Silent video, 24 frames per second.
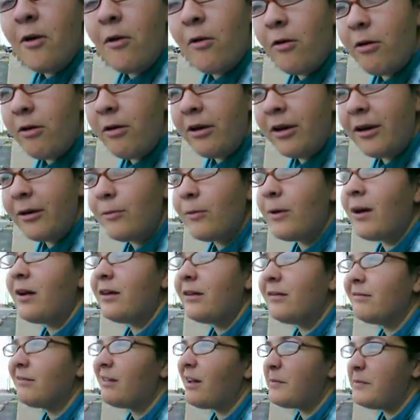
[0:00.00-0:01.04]
or,
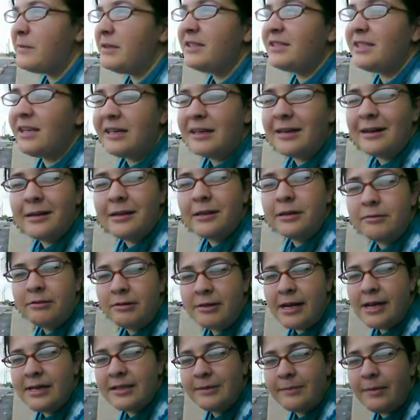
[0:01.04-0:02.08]
well, I mean, technically
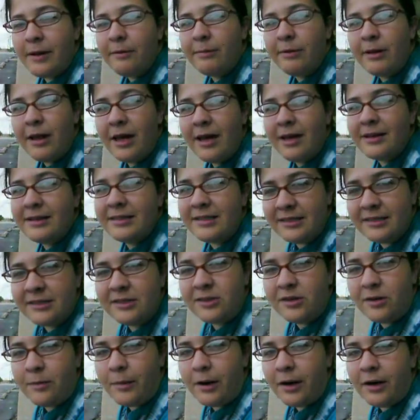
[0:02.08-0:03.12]
Renesmee Black since
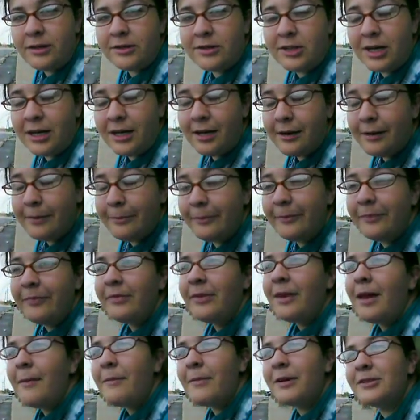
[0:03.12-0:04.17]
she married Jacob,
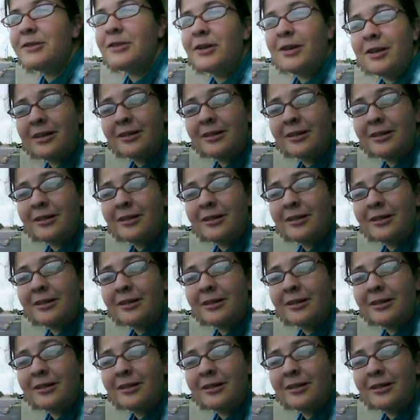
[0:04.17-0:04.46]
but you